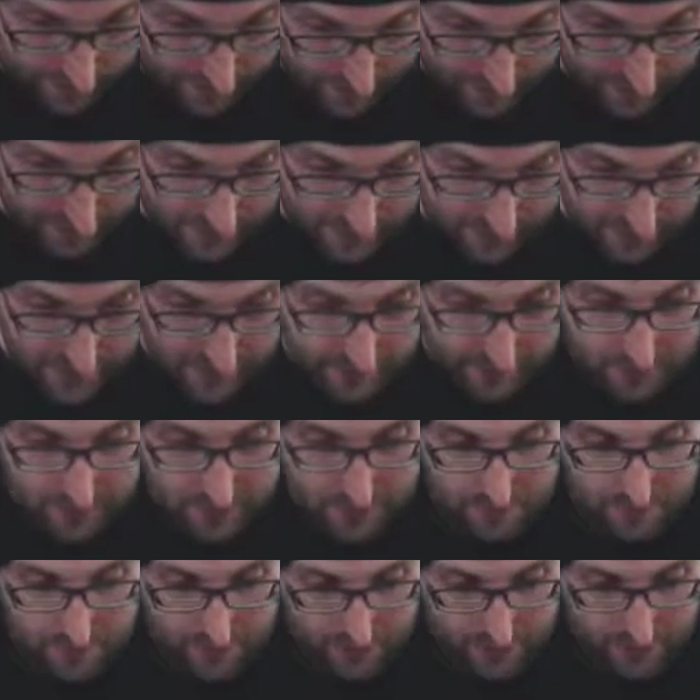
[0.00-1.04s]
I think I was able to
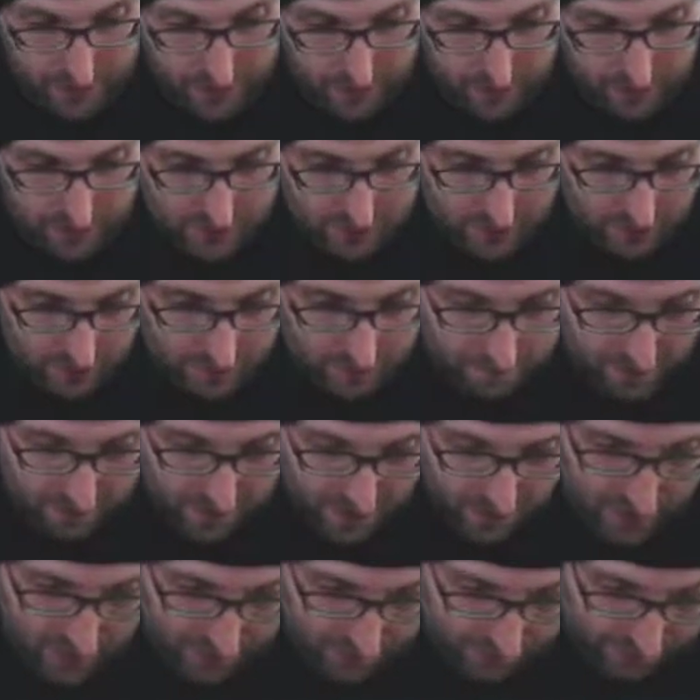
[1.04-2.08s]
do pretty good. So
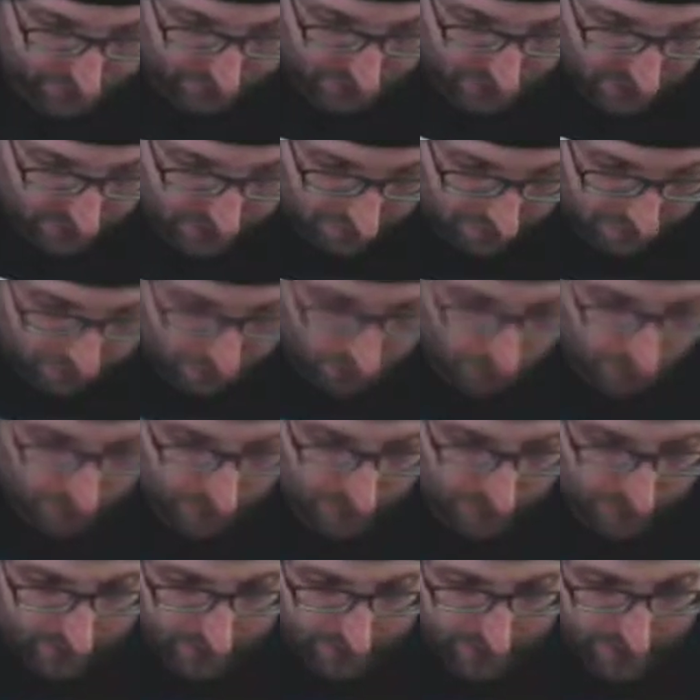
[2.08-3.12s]
the first one I'm going to pull
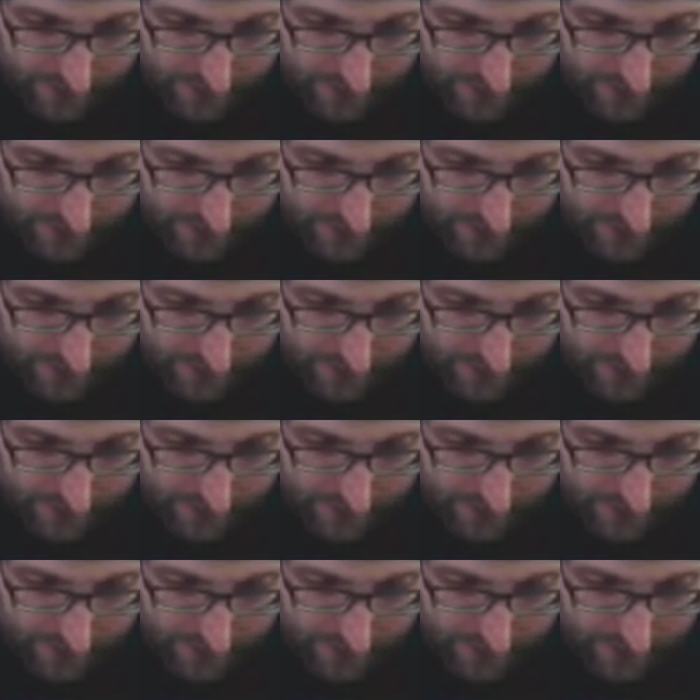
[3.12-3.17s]
out,